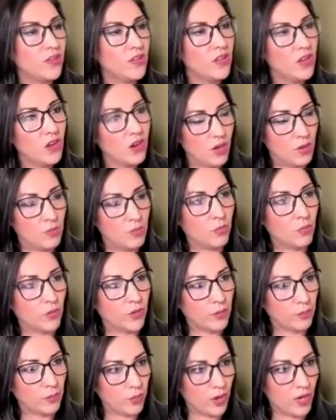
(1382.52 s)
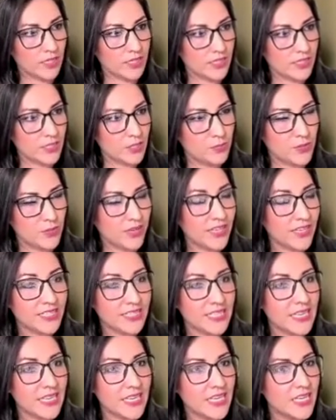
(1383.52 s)
onboarding process,
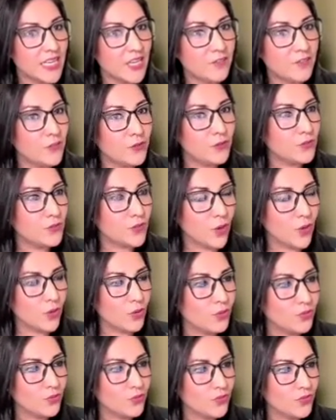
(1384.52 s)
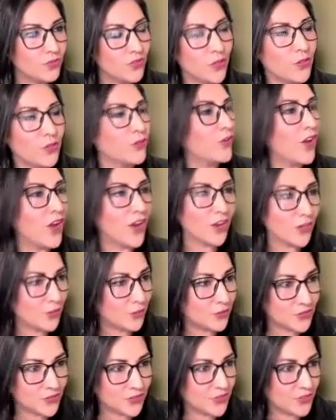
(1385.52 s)
because if you don't, then you're not going to
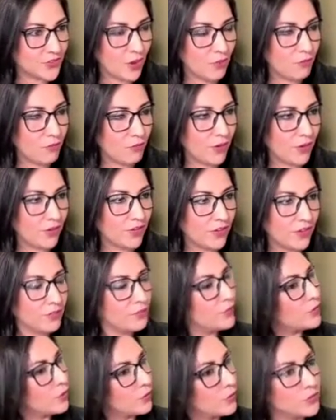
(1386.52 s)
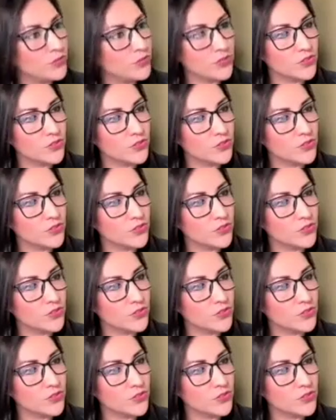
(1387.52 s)
use the software. If you don't use the